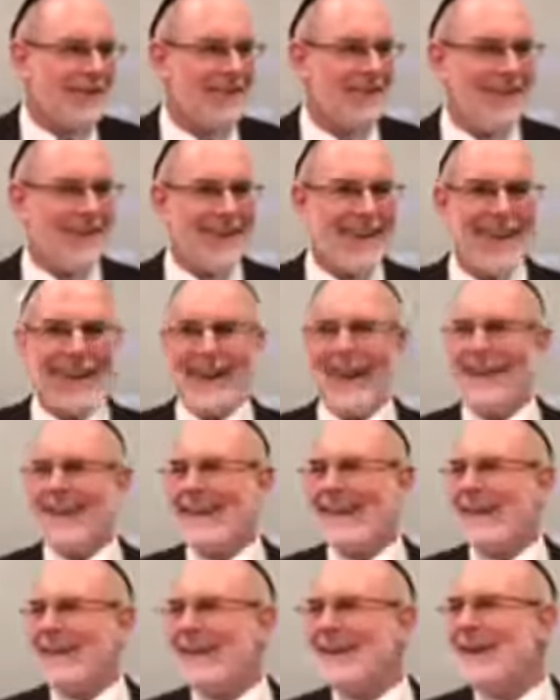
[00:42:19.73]
Okay?
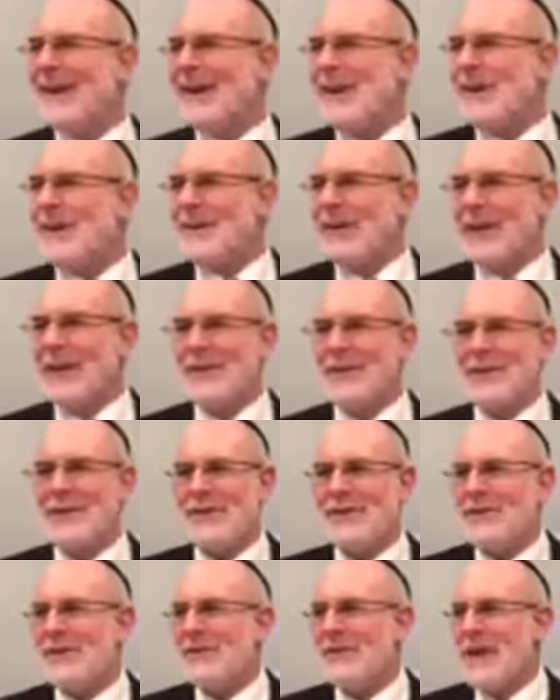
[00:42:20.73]
Whatever you
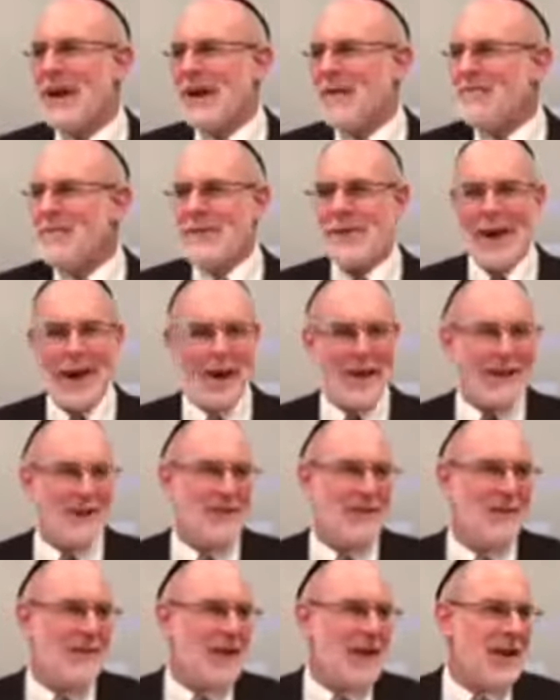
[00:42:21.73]
do for them, you got to
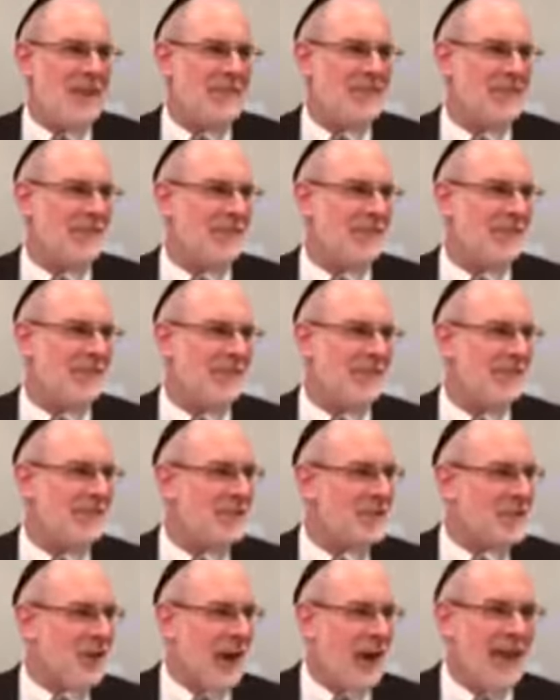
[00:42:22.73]
do for them.
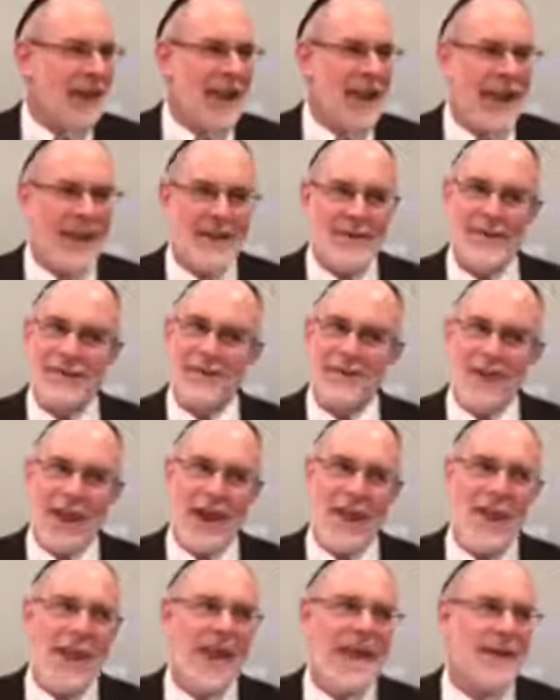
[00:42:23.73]
Dry land,
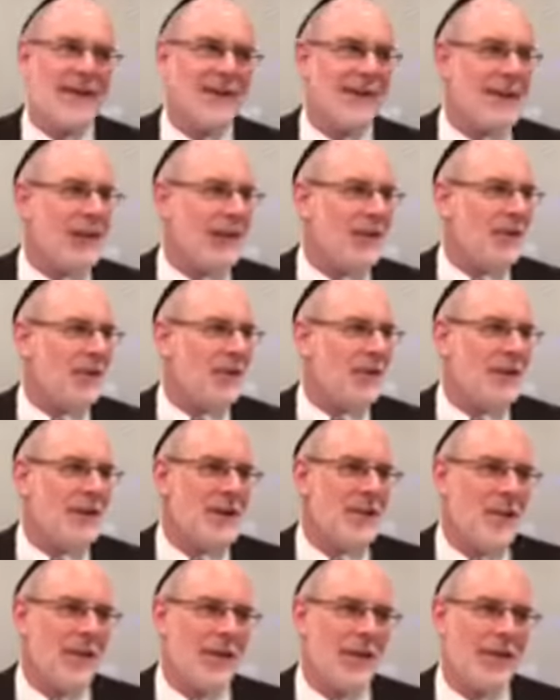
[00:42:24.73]
dry land, equal,
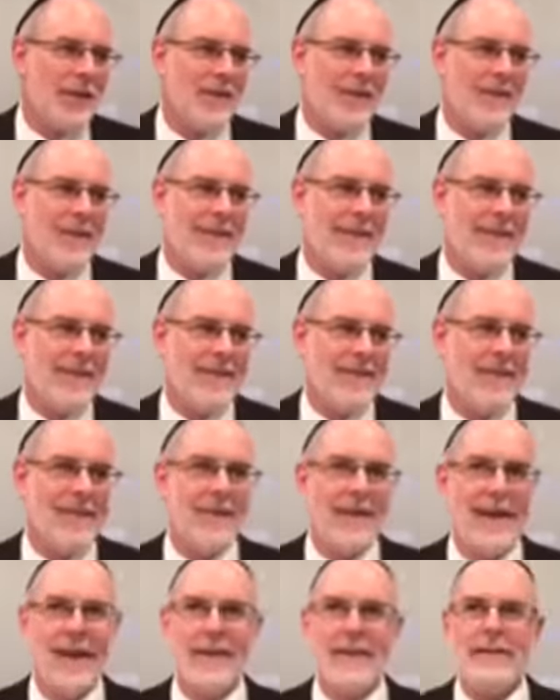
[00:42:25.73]
equal.
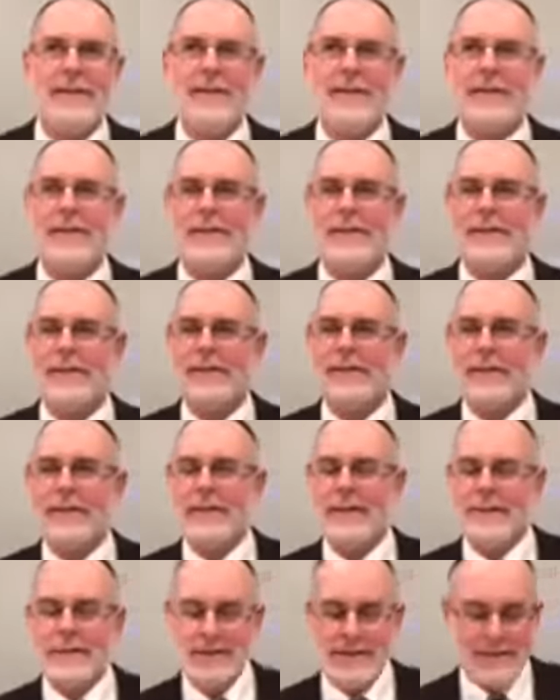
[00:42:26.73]
Right?
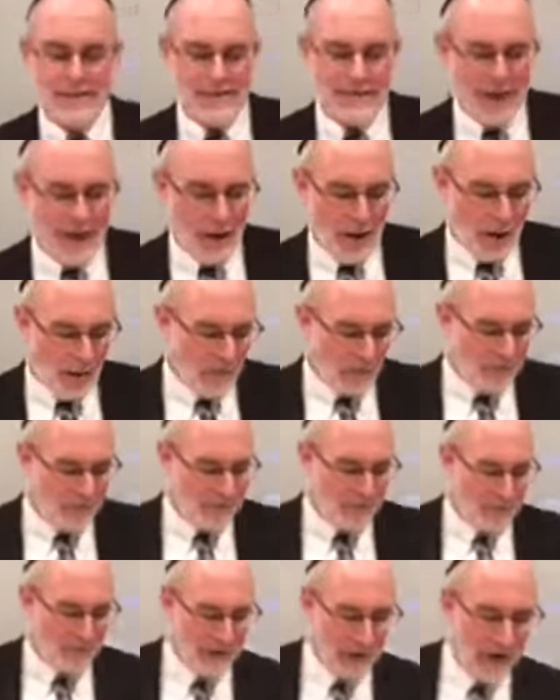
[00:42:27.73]
So
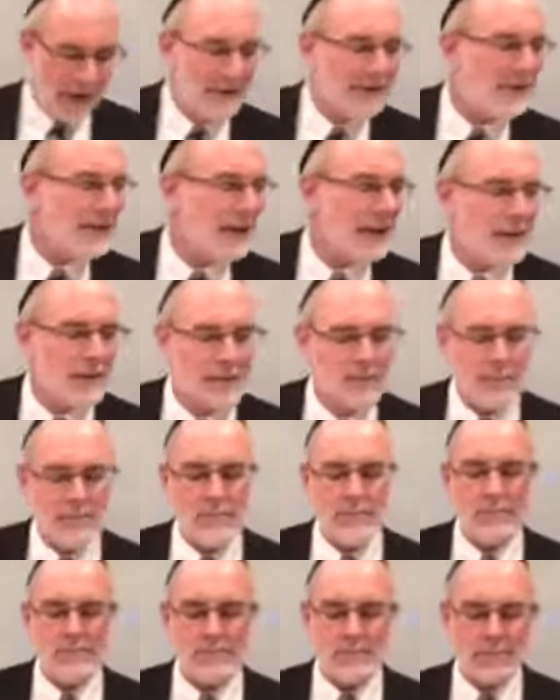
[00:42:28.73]
God says,
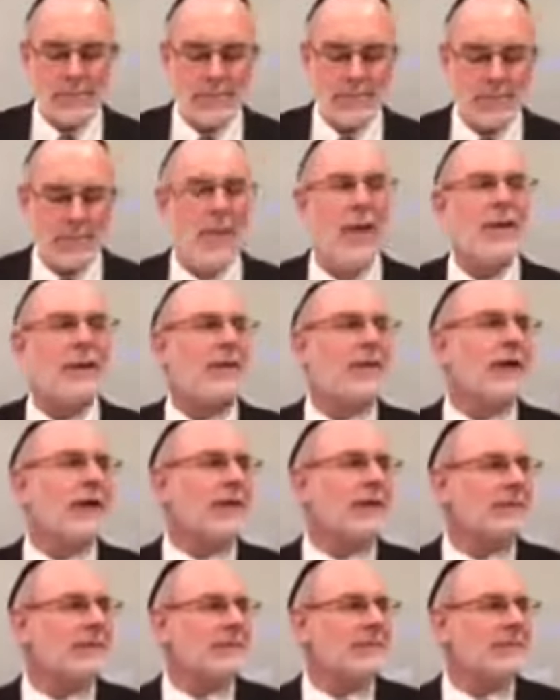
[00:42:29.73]
I don't care.